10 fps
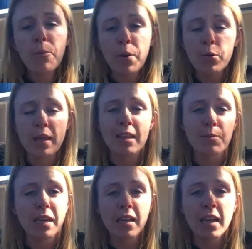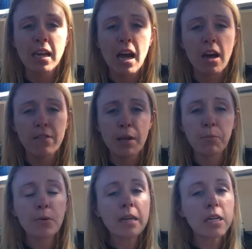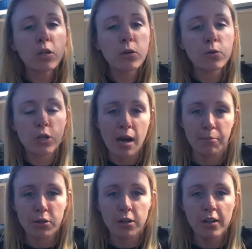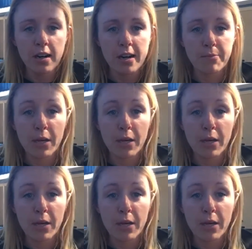both at the beginning of a pretty new chapter um,